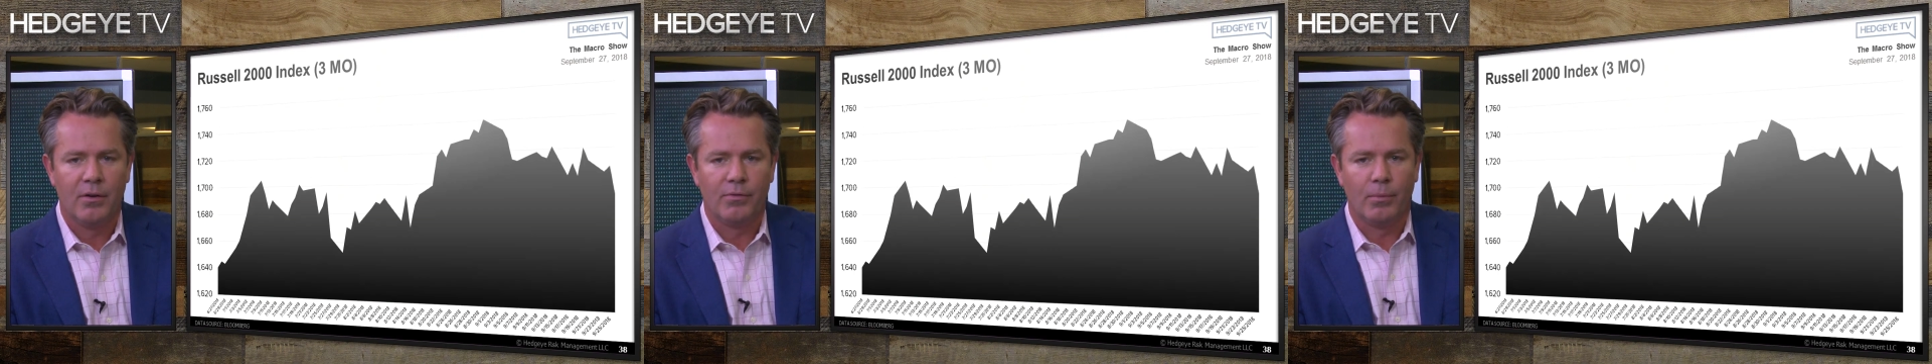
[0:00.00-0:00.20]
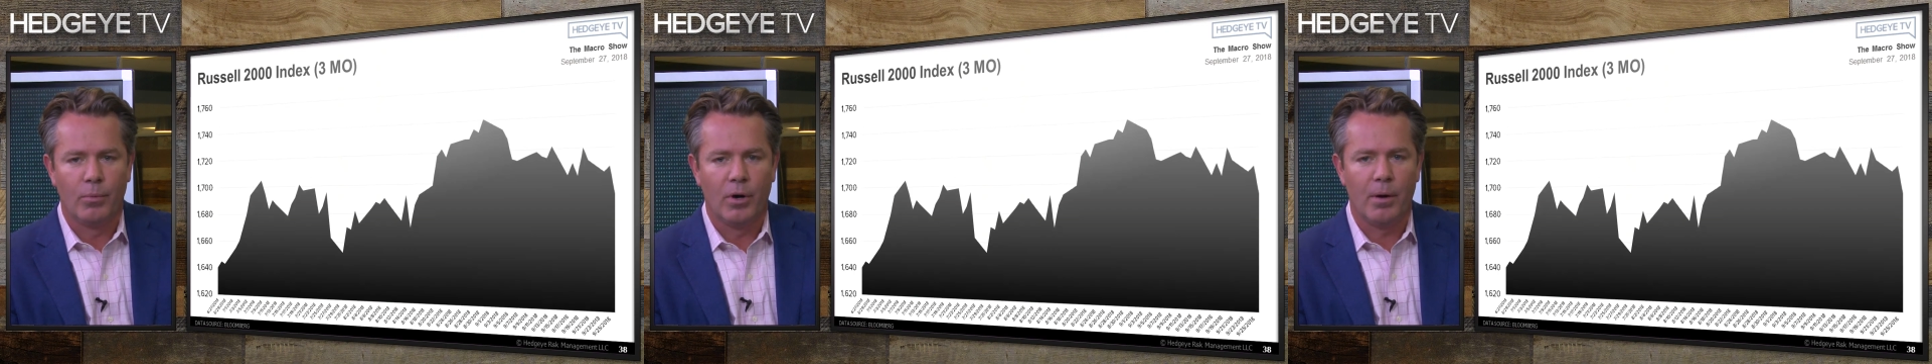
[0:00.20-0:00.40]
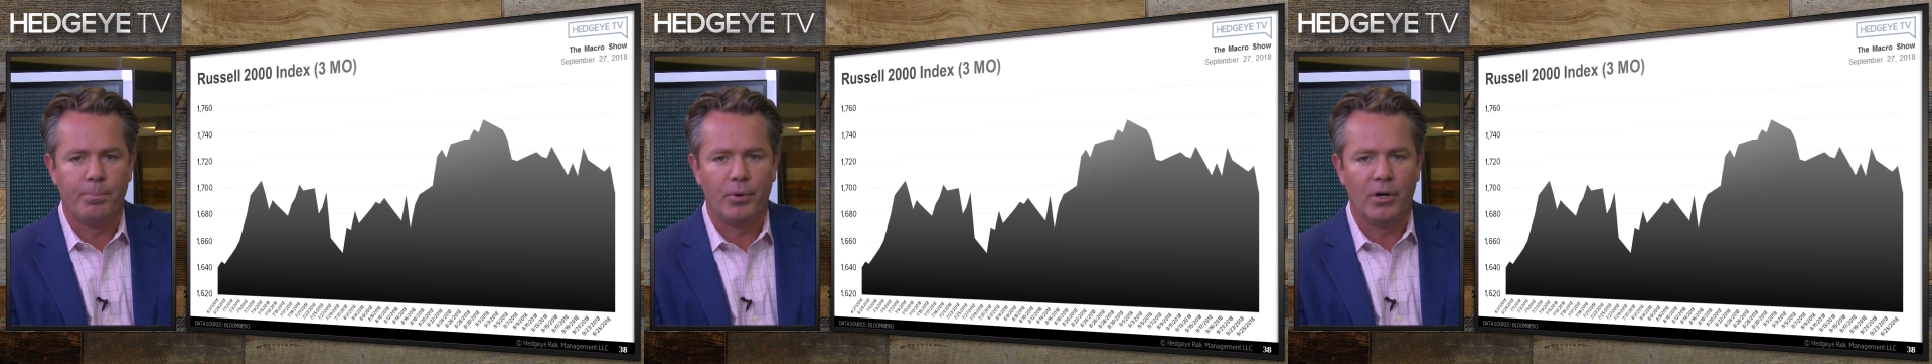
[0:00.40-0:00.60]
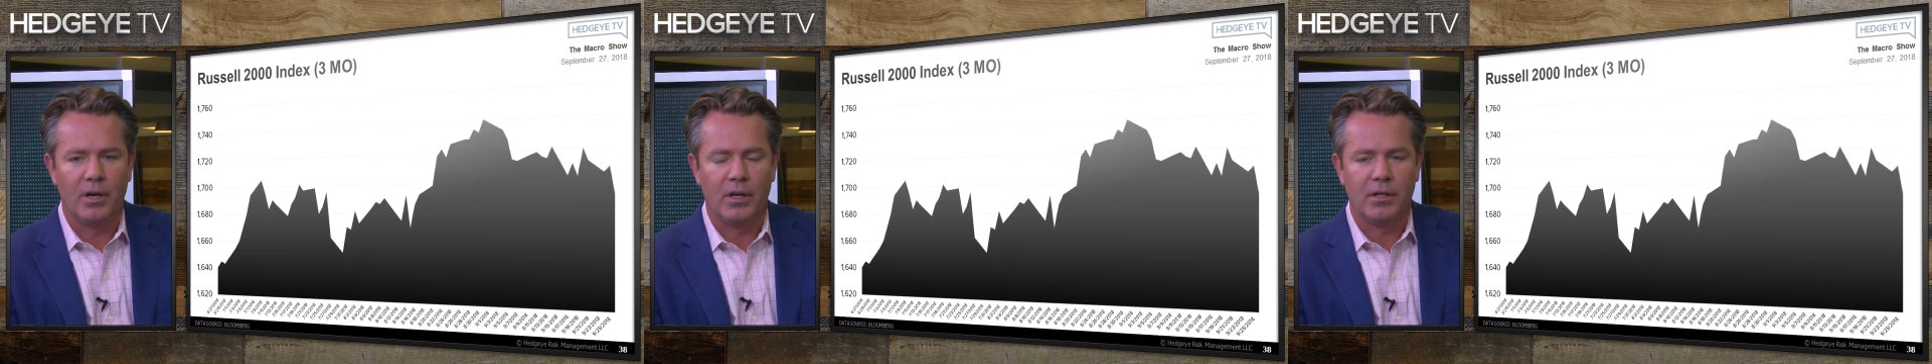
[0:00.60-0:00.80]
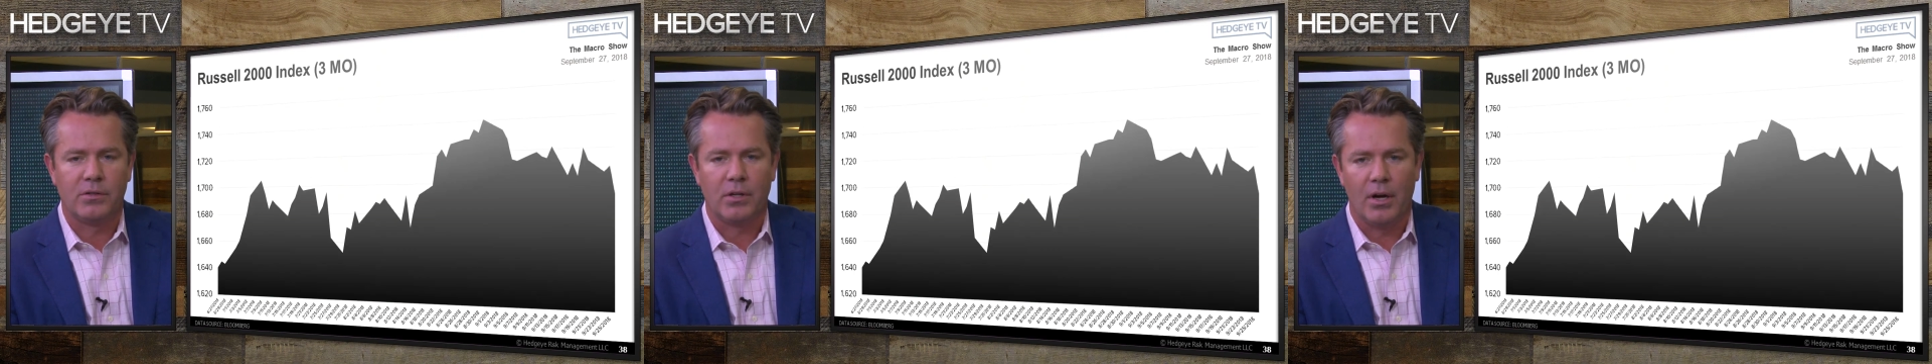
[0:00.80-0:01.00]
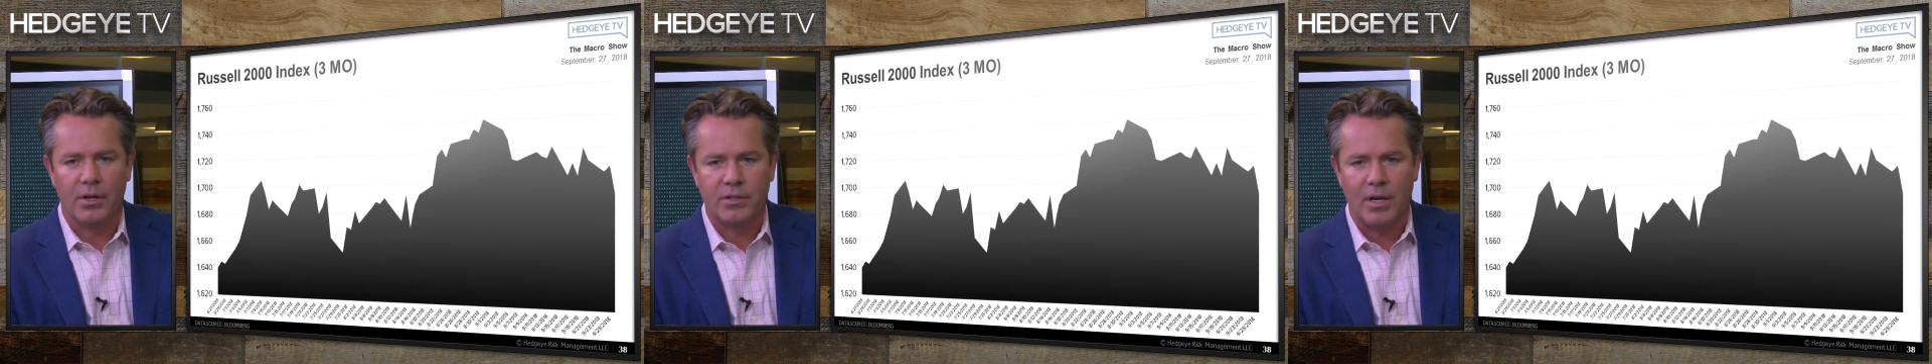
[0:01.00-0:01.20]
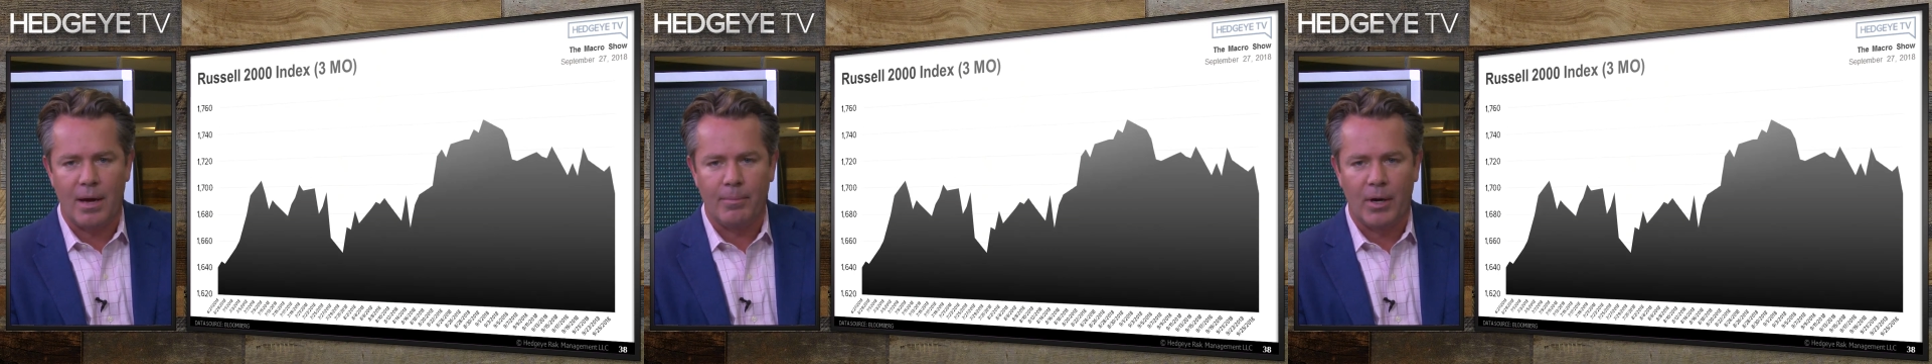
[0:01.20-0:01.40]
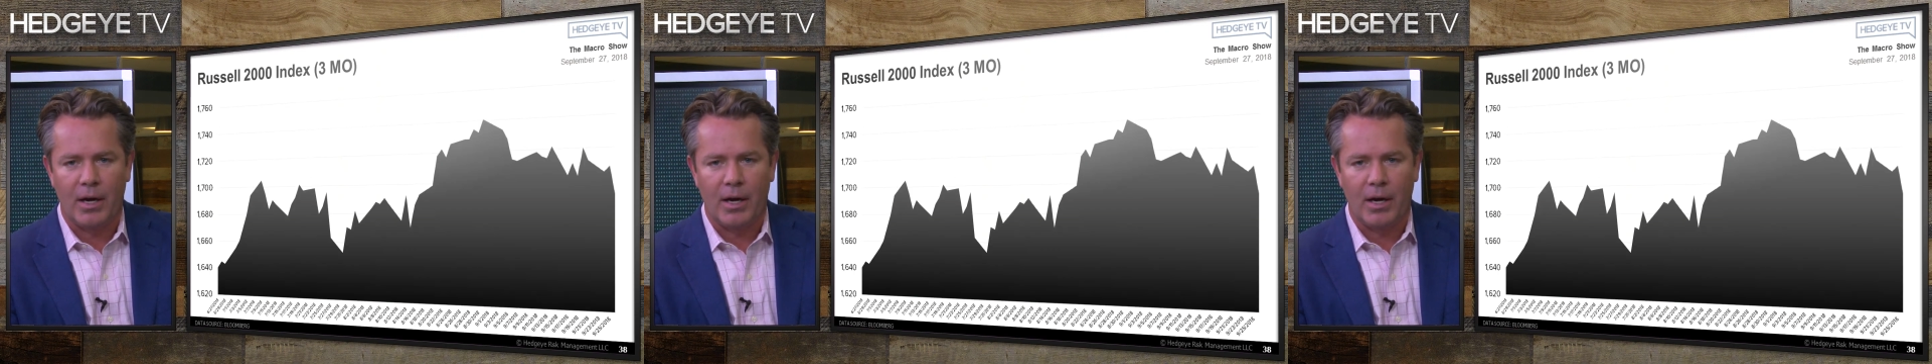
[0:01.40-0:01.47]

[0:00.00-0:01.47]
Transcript: from where I put it in its all-time